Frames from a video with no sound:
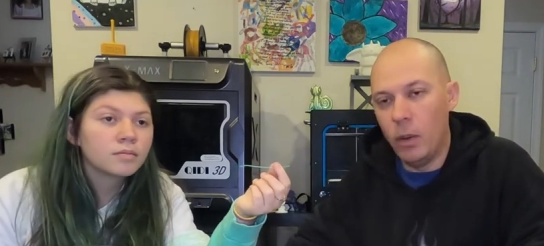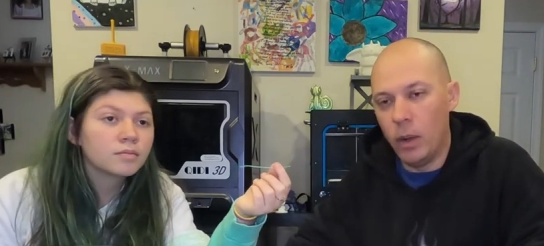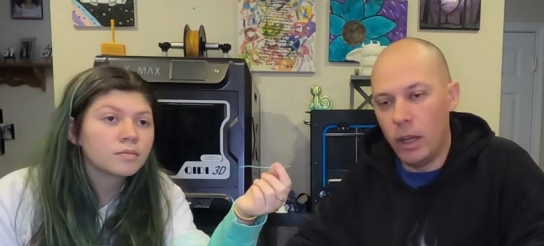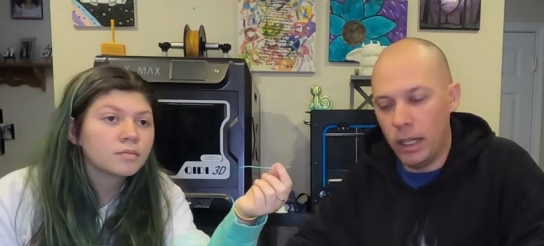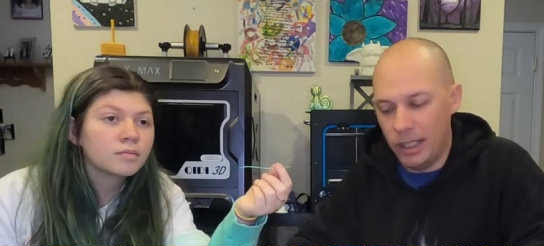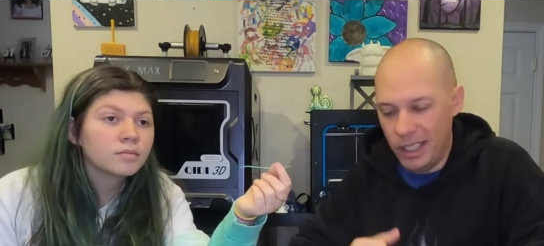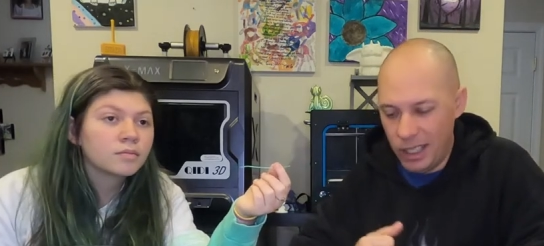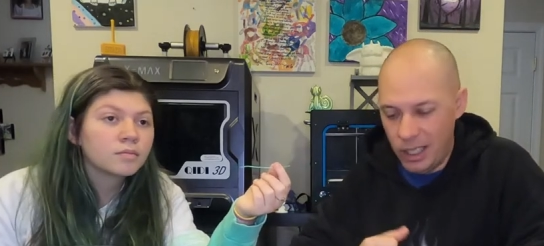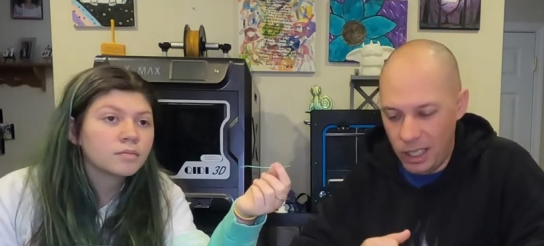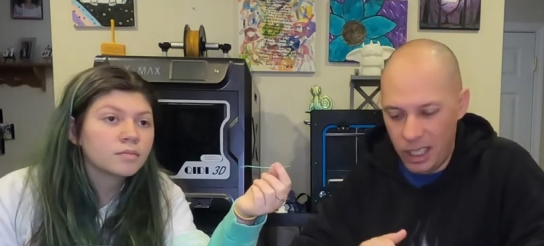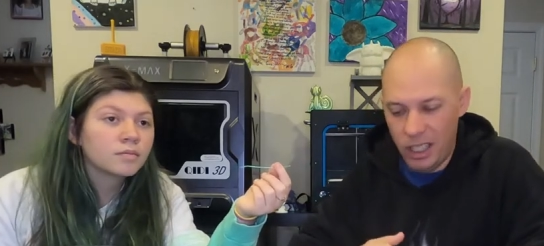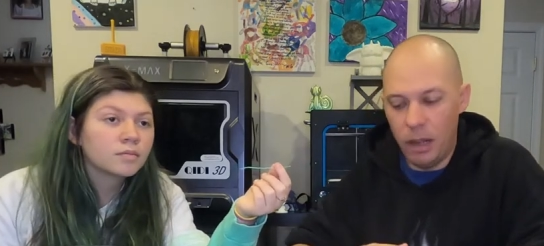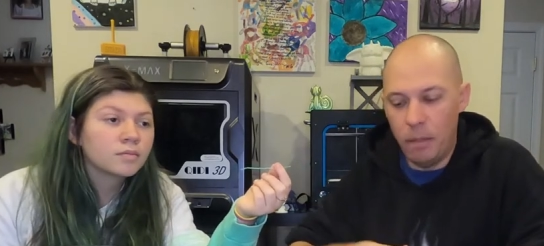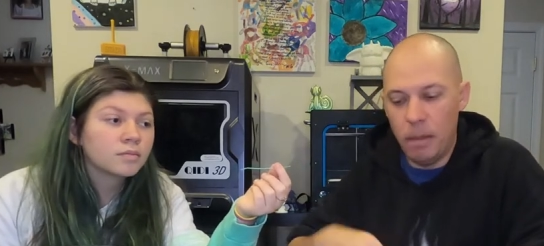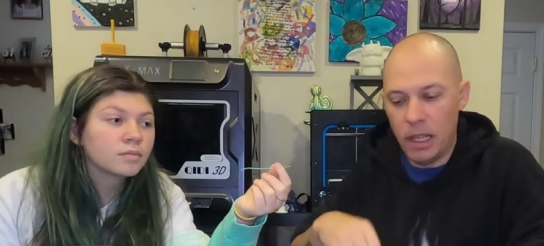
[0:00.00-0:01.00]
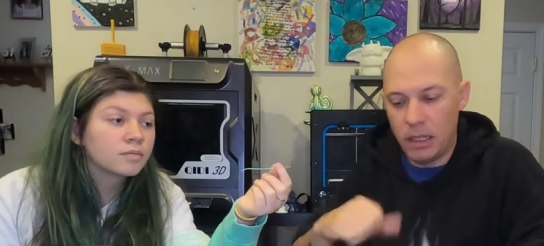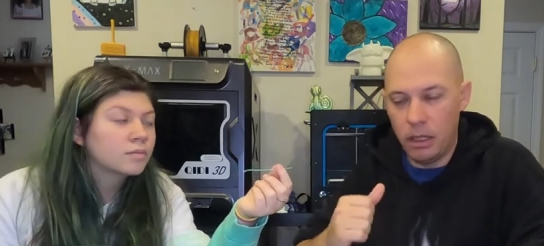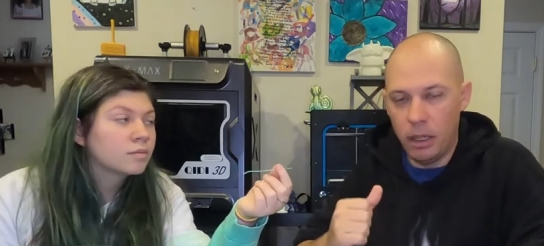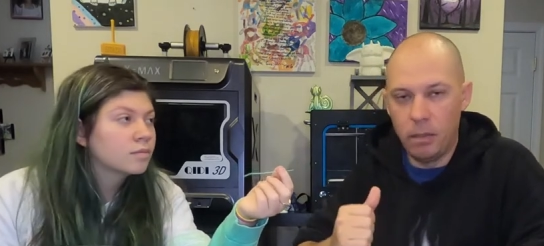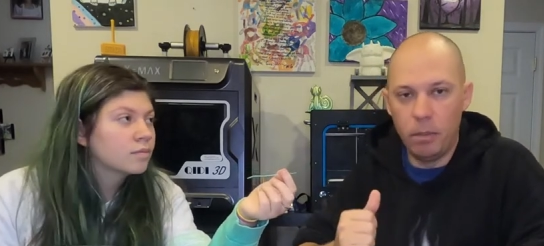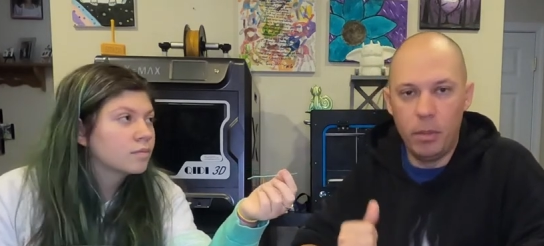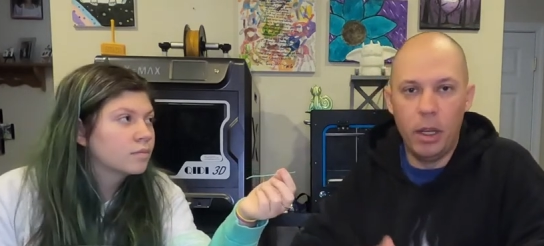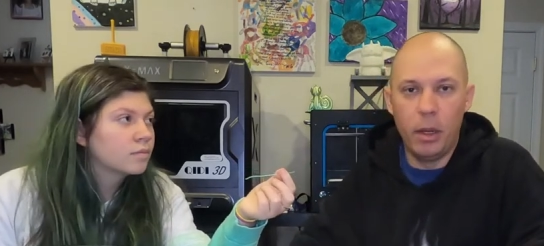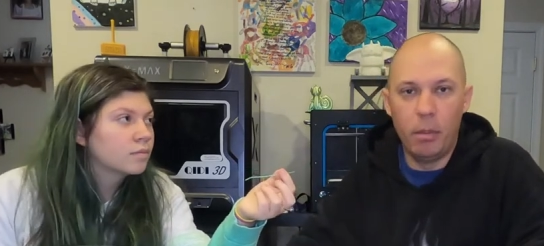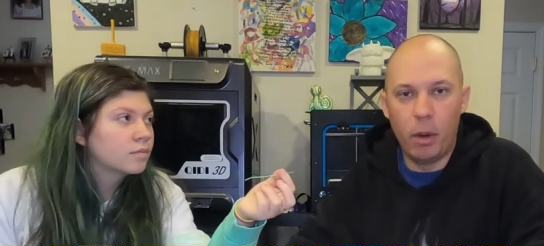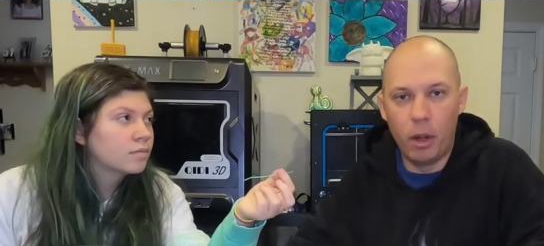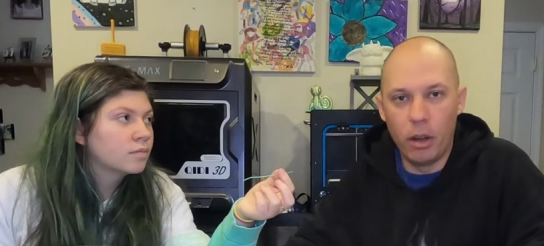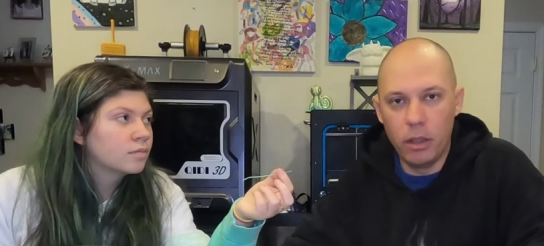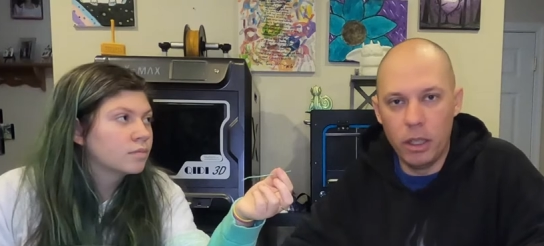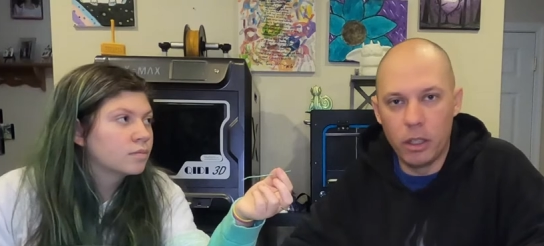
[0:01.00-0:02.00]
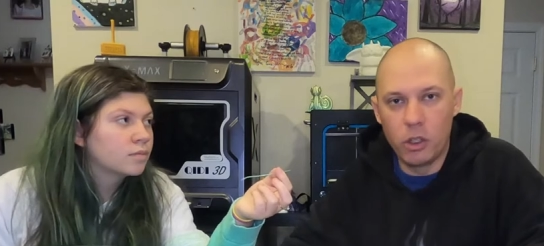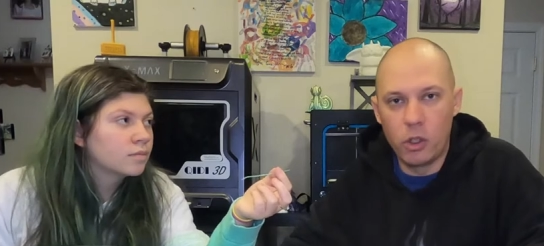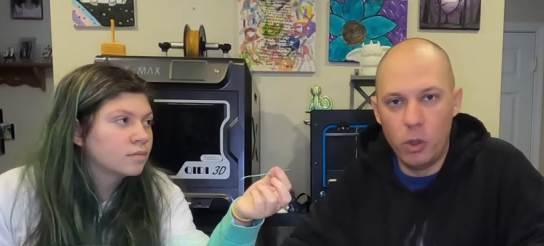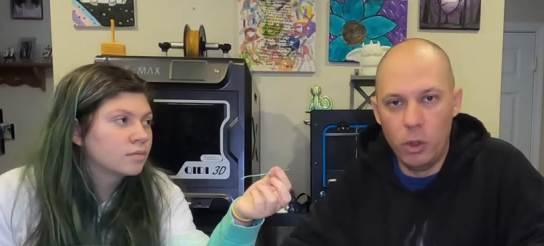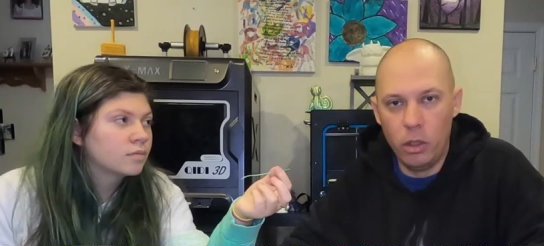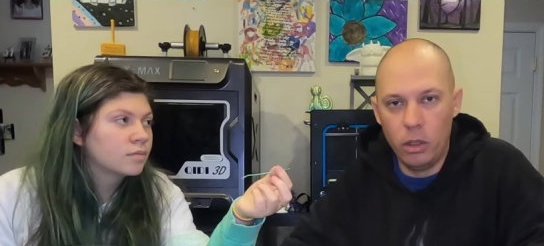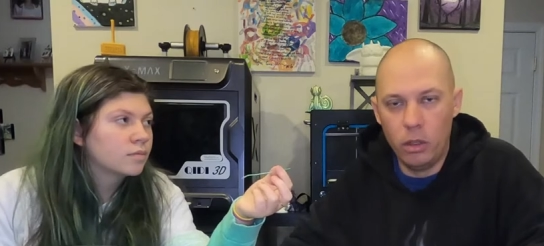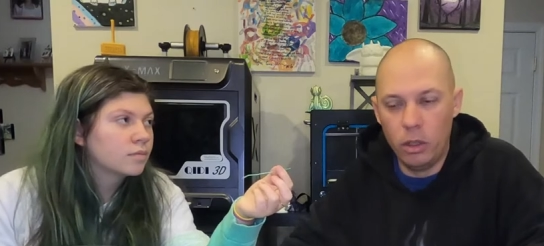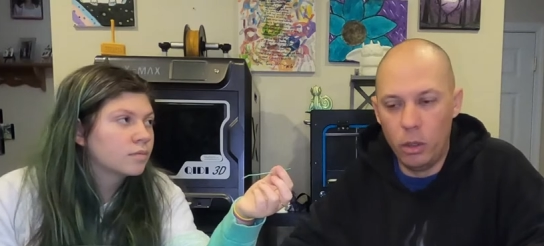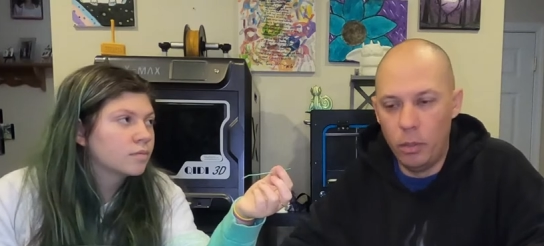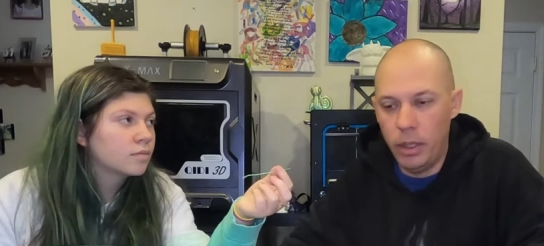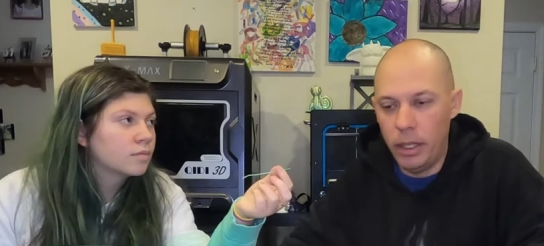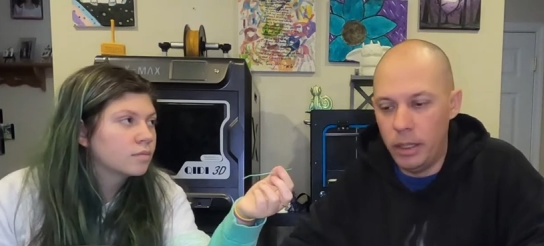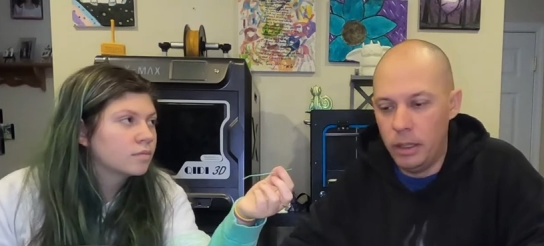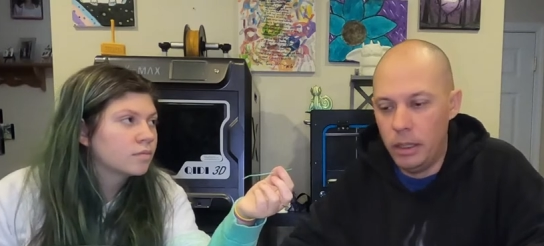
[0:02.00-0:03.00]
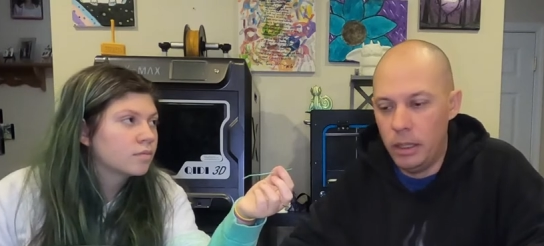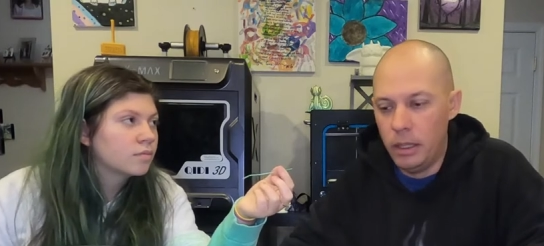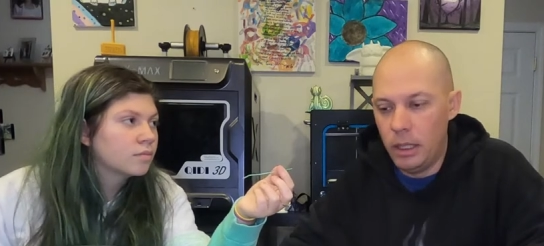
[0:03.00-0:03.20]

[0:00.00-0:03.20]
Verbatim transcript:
Speaker 1: and when I did, it ended up messing up part of the extruder a little bit.